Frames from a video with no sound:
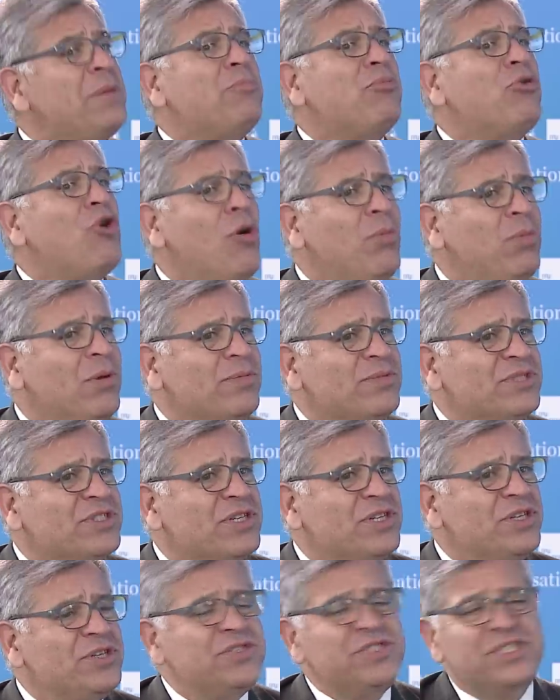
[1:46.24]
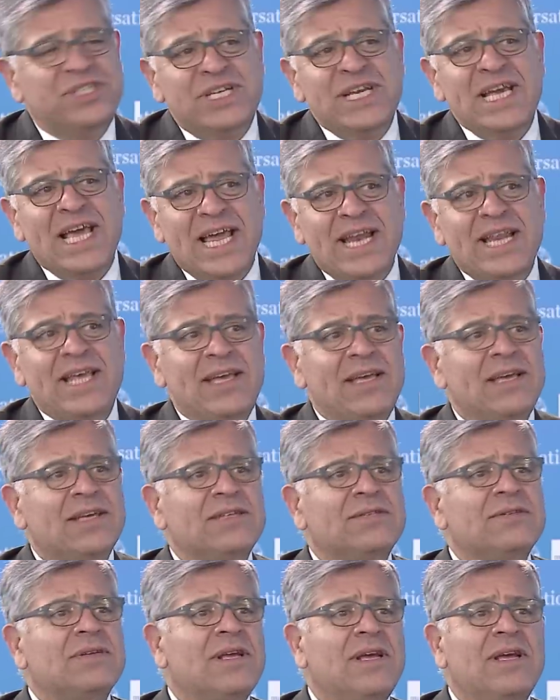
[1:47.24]
problems. Do you see any
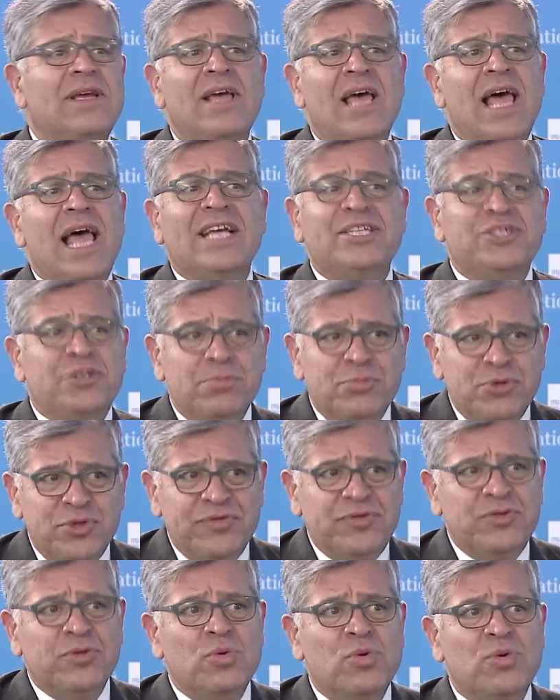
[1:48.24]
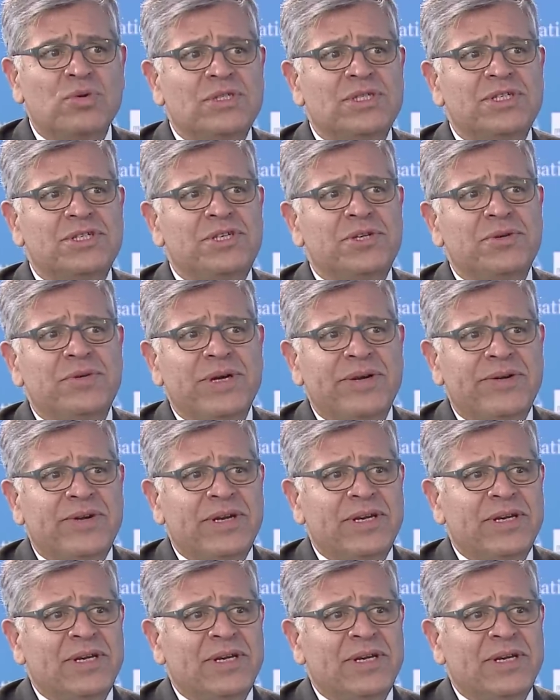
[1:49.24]
as, uh, as you move towards this new era?